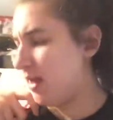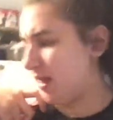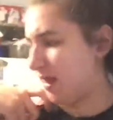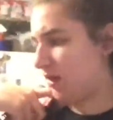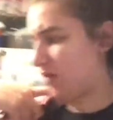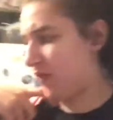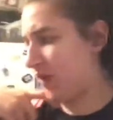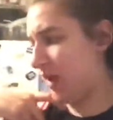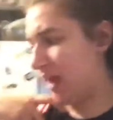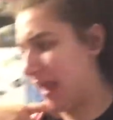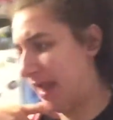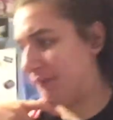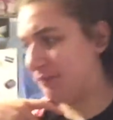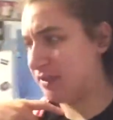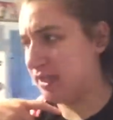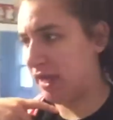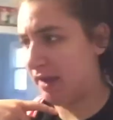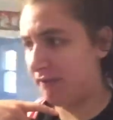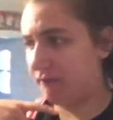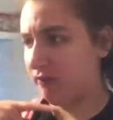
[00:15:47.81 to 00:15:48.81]
I don't think I have
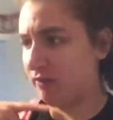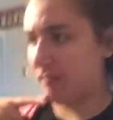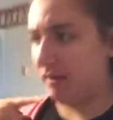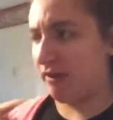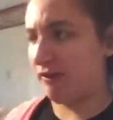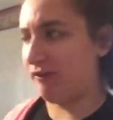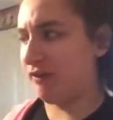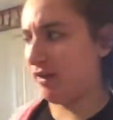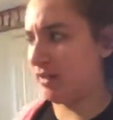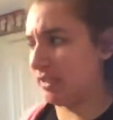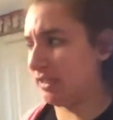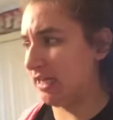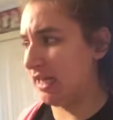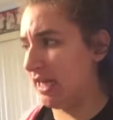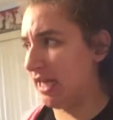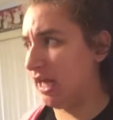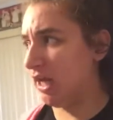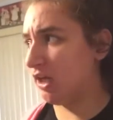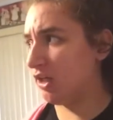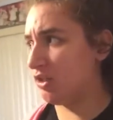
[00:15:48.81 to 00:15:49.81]
time for my friend to
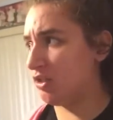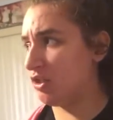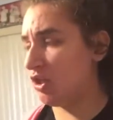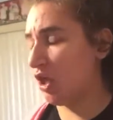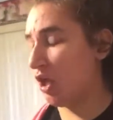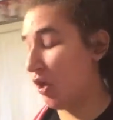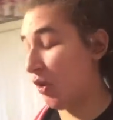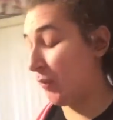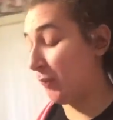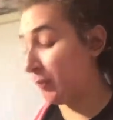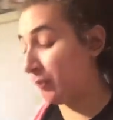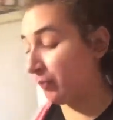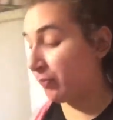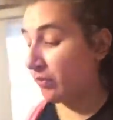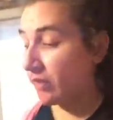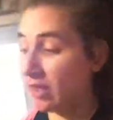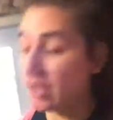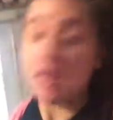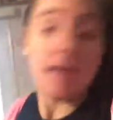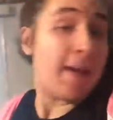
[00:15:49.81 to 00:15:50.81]
get here, so
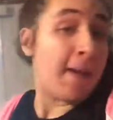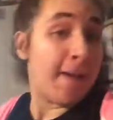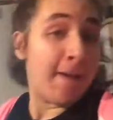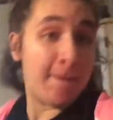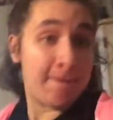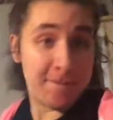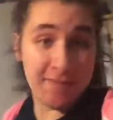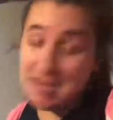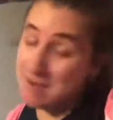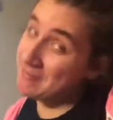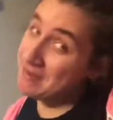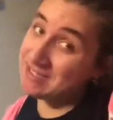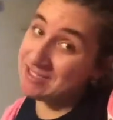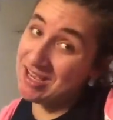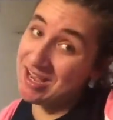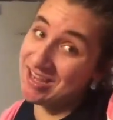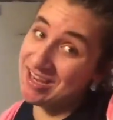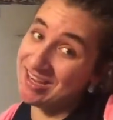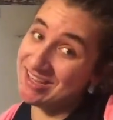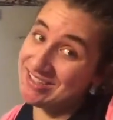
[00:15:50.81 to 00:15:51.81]
me and my
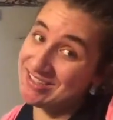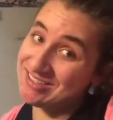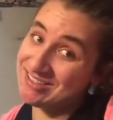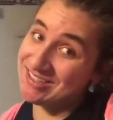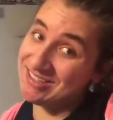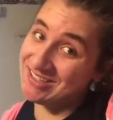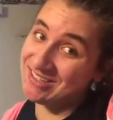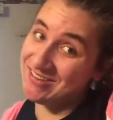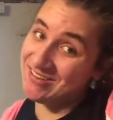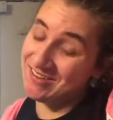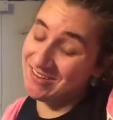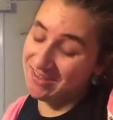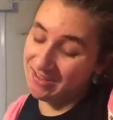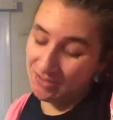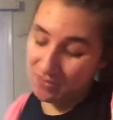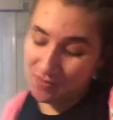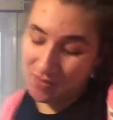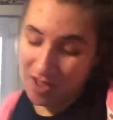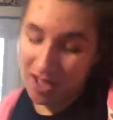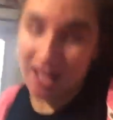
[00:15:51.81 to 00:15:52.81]
dog are just gonna go on a
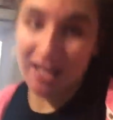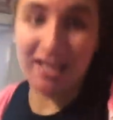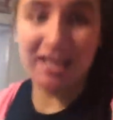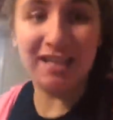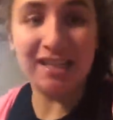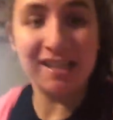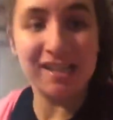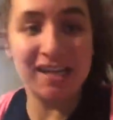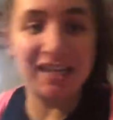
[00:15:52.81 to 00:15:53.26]
little walk.